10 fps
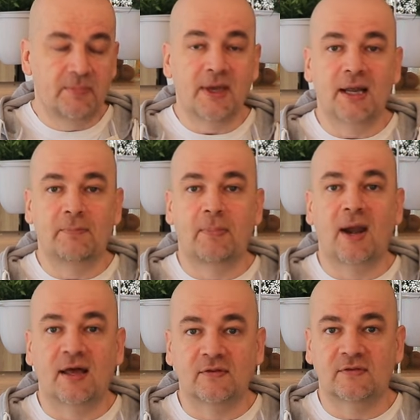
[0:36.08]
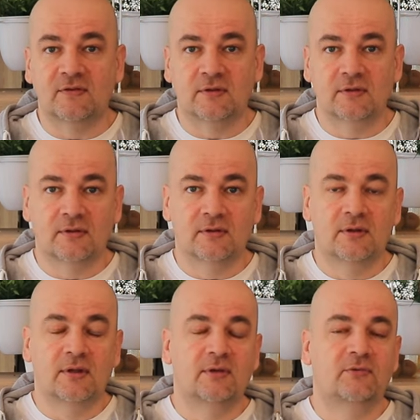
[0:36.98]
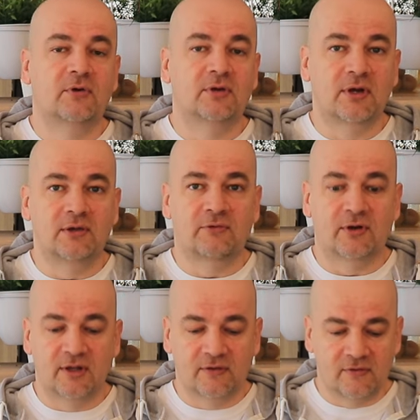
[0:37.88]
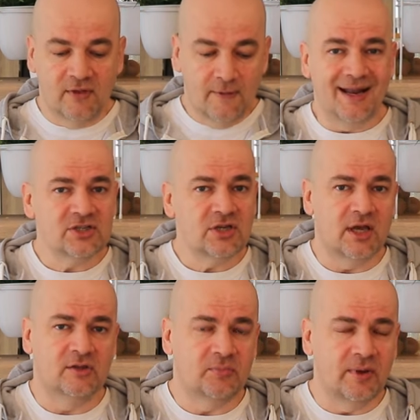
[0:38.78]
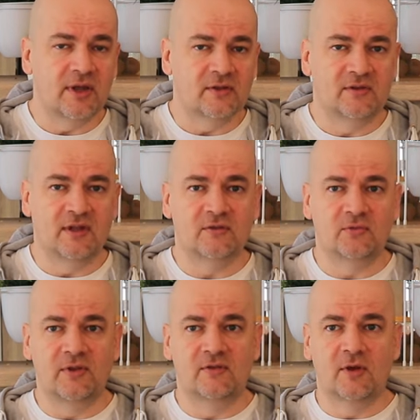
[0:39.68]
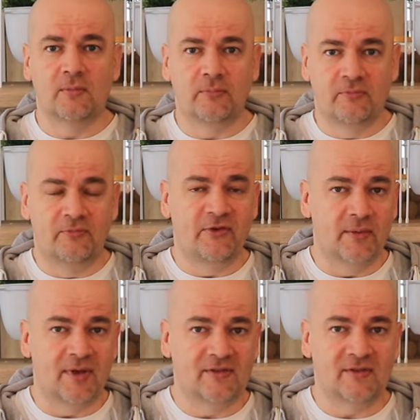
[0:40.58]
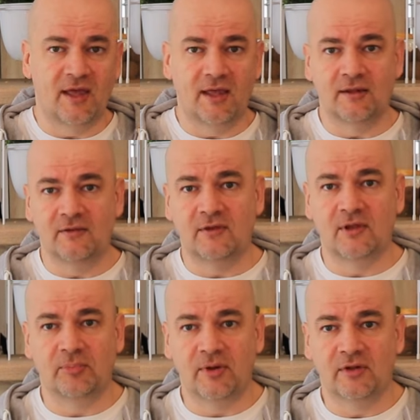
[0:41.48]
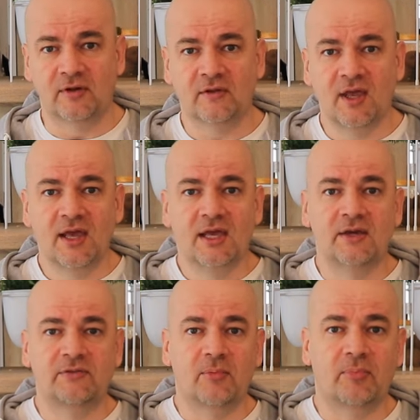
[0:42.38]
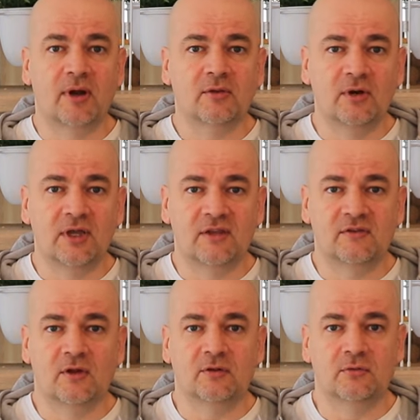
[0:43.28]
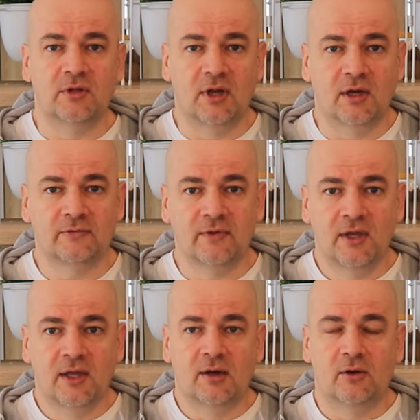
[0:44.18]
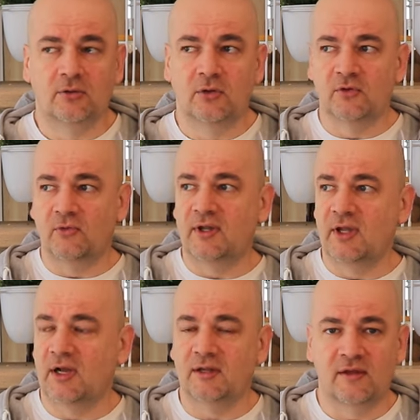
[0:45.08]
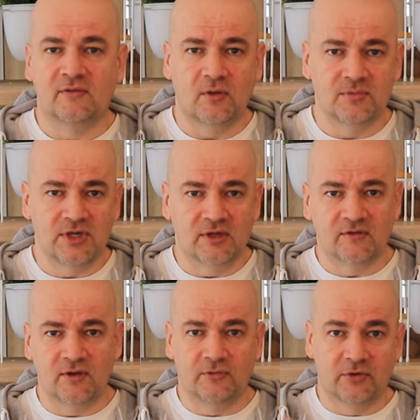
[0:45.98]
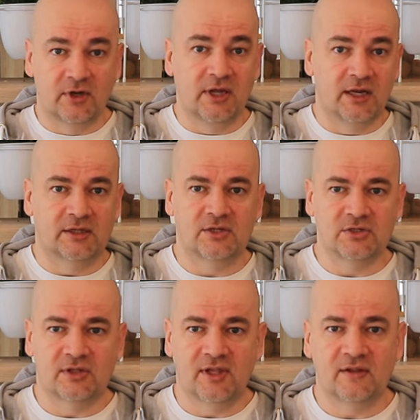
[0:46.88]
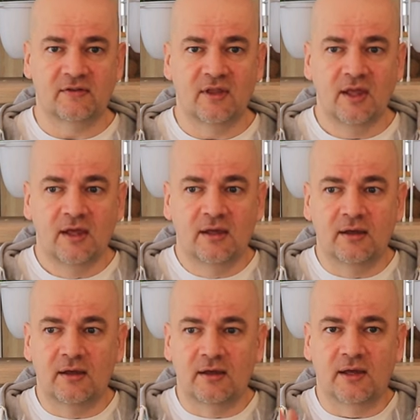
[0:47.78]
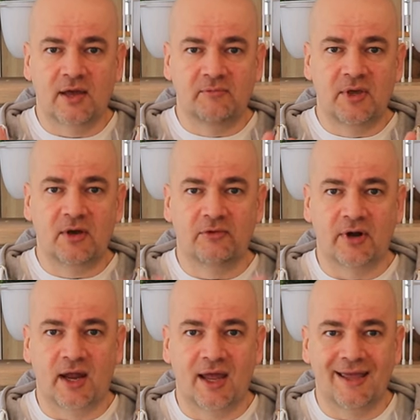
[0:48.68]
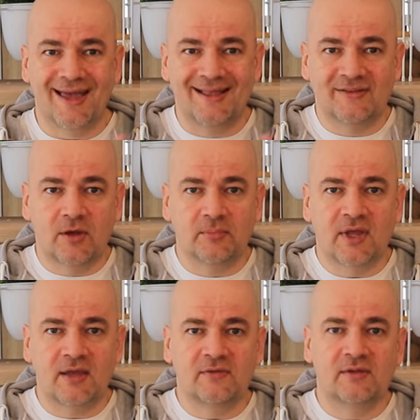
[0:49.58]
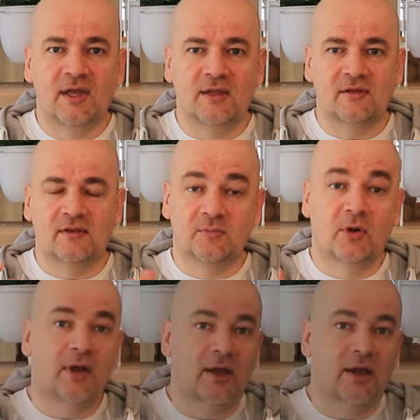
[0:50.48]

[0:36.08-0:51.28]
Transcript: PLA Plus for the reference and actually I experienced this with some filaments and uh, 3D printers if the part cooling is not good enough those vertical test objects uh, for the layer adhesion test uh, have big overhang and sometimes that uh, small